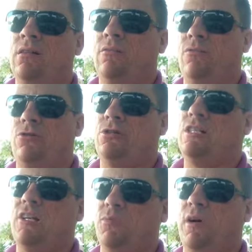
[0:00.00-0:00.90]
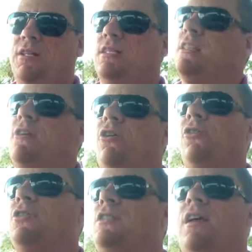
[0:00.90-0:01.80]
for 6 months, and then all
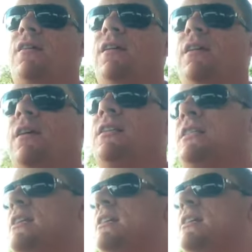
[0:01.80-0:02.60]
of a sudden a city